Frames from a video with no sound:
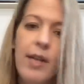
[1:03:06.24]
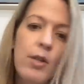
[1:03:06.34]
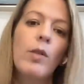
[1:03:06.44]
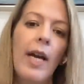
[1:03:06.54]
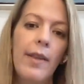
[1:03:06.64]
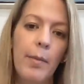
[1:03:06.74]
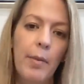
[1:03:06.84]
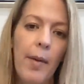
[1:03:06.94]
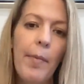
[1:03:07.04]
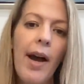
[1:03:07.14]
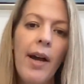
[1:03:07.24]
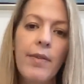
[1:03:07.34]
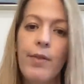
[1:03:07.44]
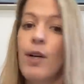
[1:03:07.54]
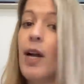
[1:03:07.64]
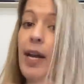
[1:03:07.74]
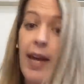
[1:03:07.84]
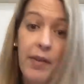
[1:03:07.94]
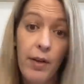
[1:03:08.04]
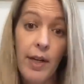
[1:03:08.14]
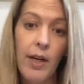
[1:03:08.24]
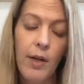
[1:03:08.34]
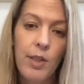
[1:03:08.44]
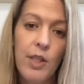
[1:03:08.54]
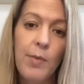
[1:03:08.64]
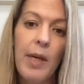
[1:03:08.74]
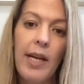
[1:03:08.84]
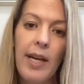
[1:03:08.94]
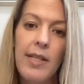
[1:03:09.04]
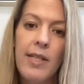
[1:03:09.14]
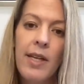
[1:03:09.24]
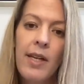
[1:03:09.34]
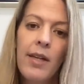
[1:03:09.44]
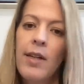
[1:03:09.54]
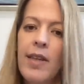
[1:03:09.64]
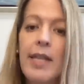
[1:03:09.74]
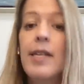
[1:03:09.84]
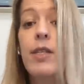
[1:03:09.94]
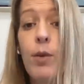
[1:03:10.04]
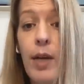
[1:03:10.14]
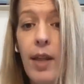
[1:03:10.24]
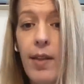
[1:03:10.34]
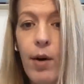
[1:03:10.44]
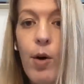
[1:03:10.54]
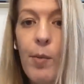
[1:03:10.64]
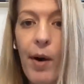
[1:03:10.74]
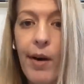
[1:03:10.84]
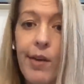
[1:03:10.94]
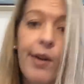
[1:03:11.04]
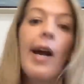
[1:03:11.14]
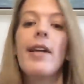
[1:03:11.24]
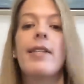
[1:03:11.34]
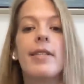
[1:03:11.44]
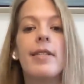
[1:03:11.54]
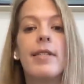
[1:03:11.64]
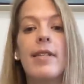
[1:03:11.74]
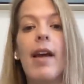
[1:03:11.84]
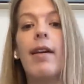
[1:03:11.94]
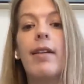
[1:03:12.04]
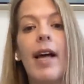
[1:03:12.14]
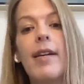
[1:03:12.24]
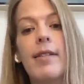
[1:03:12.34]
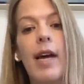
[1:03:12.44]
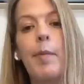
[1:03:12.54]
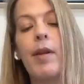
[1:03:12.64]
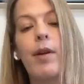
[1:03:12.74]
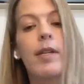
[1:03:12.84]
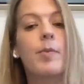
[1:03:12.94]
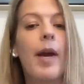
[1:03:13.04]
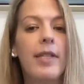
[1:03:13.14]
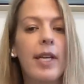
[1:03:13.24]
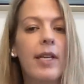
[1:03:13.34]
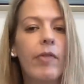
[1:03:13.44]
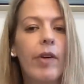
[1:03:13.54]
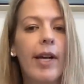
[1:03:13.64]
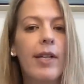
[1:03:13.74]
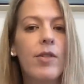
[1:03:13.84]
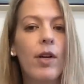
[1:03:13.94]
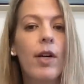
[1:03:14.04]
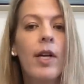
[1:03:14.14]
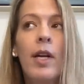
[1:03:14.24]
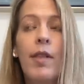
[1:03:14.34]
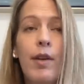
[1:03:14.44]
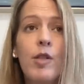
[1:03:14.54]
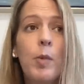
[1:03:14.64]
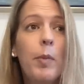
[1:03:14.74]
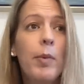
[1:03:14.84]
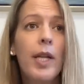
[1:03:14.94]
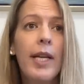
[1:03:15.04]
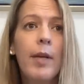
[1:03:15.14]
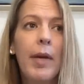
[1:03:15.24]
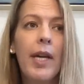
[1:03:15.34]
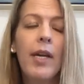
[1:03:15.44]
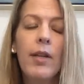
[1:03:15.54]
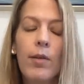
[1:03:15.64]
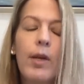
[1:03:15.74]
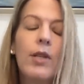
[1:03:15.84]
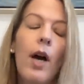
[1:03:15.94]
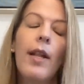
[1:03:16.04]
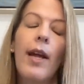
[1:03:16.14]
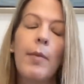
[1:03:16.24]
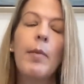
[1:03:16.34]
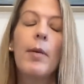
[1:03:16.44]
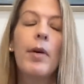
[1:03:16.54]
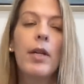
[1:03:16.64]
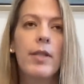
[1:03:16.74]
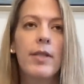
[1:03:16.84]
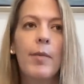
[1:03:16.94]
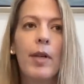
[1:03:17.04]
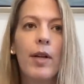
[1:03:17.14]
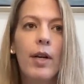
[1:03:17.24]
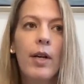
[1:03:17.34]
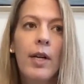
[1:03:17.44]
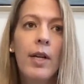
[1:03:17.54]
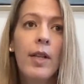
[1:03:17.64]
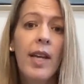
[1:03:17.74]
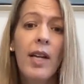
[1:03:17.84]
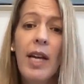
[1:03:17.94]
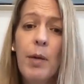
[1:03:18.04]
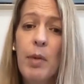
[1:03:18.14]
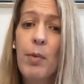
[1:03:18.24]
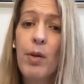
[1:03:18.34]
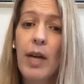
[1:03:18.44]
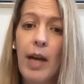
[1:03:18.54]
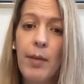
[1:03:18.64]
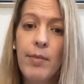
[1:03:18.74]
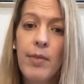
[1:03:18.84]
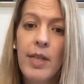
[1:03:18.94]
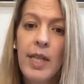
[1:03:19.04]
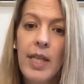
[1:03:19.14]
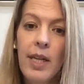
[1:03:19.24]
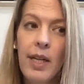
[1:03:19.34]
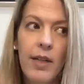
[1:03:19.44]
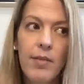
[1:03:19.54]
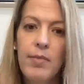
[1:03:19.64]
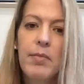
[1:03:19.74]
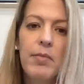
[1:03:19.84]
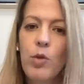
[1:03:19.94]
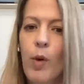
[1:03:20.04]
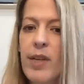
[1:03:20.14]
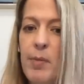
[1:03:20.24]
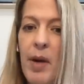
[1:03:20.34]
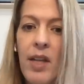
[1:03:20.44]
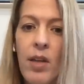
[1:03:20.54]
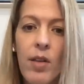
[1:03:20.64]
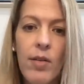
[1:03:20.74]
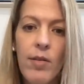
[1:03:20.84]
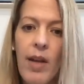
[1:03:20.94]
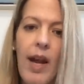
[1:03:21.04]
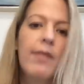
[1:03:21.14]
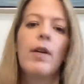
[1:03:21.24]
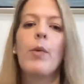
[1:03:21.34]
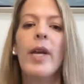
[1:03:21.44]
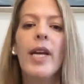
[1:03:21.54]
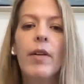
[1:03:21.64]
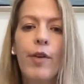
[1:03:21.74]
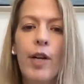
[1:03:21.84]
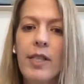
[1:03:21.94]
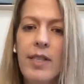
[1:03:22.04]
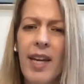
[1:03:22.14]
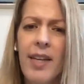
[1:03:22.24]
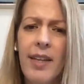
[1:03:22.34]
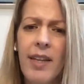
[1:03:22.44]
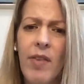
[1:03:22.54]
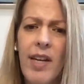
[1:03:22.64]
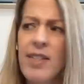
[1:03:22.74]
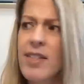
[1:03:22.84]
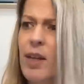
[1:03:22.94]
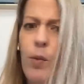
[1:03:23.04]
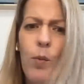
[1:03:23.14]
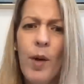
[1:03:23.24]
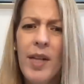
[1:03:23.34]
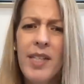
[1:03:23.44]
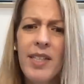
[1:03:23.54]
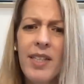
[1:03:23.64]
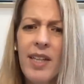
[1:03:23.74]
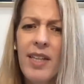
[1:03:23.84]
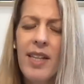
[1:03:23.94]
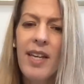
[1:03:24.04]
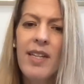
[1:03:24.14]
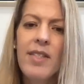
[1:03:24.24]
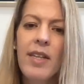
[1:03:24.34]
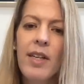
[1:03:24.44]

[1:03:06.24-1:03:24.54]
I don't let them come back for another year just because they didn't do any of the homework their guides said last time, and they're expecting a different answer. There's people like me, well, not like me, but similar. They'll let people come twice a month, every week for psychic advice. It's like, what? Like, that is,